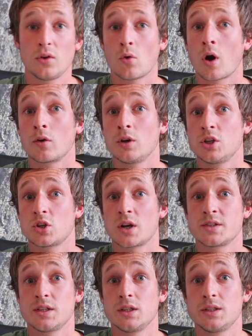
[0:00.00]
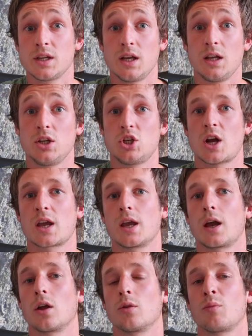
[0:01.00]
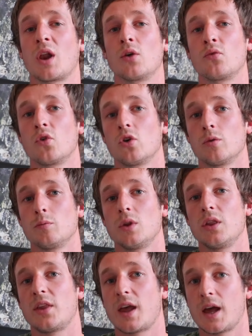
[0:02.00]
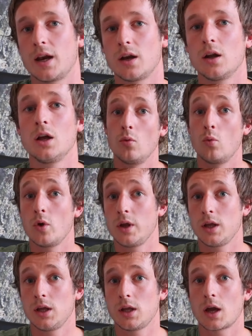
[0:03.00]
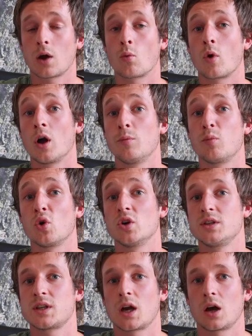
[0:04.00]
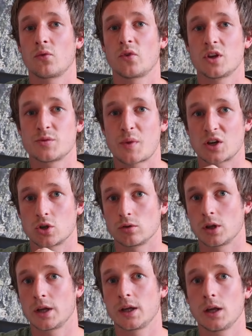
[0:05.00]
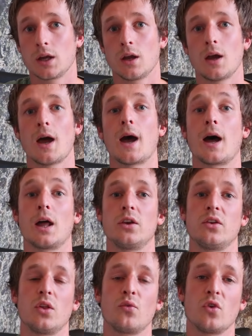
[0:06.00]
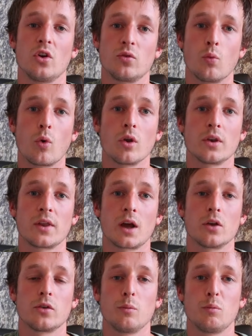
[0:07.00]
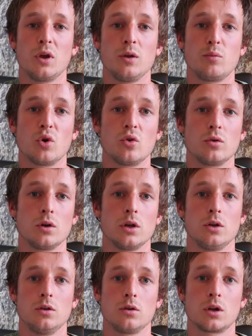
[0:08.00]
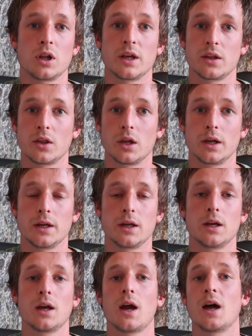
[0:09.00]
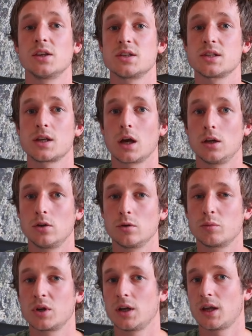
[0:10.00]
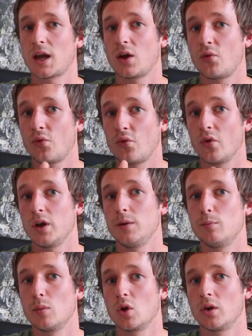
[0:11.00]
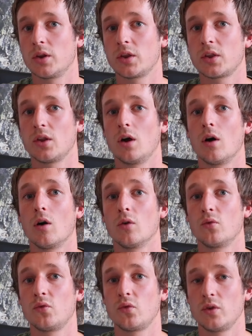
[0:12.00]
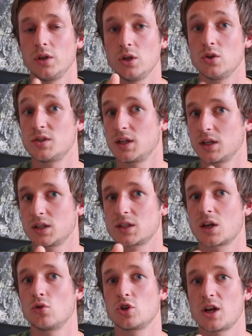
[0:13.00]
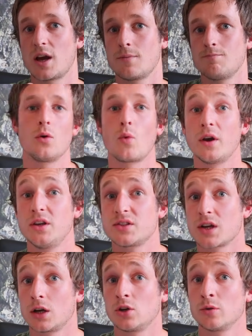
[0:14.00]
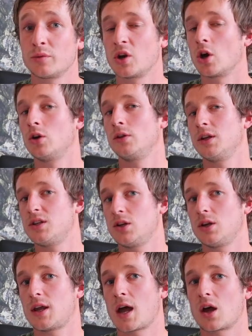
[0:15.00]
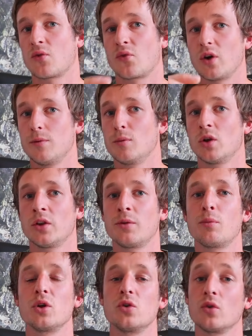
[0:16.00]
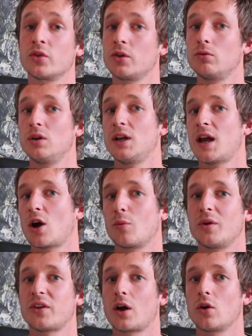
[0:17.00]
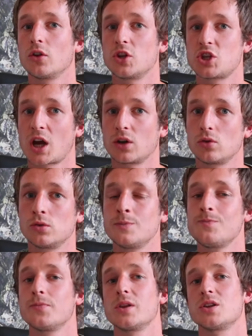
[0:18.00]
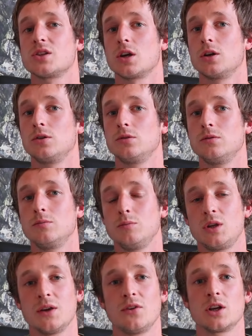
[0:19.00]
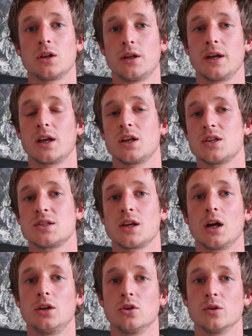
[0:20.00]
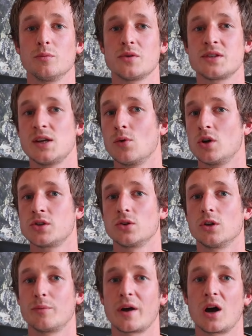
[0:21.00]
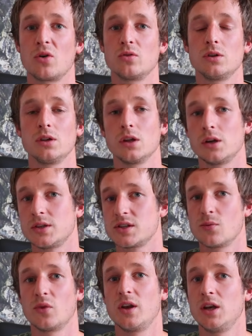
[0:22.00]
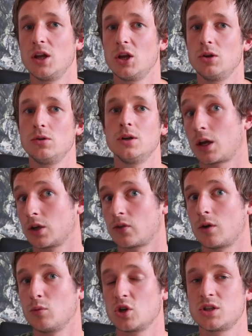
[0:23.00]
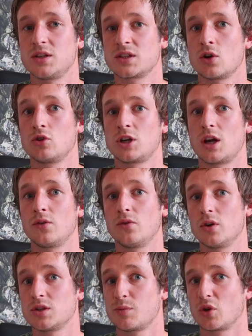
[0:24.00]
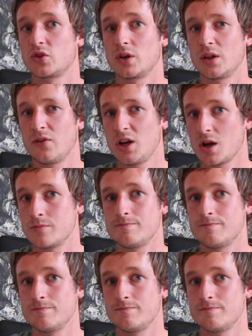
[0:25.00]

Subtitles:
you are interested in checking out the platform, then we at Boyz have a special link, and the first 1,000 people who click the link and sign up can get a free month of using Skillshare. When you sign up, not only do you get a free month, but you also really help us out on the channel. So give it a click, sign up, see what it's all about, learn something new. Thanks very much to Skillshare for sponsoring the video.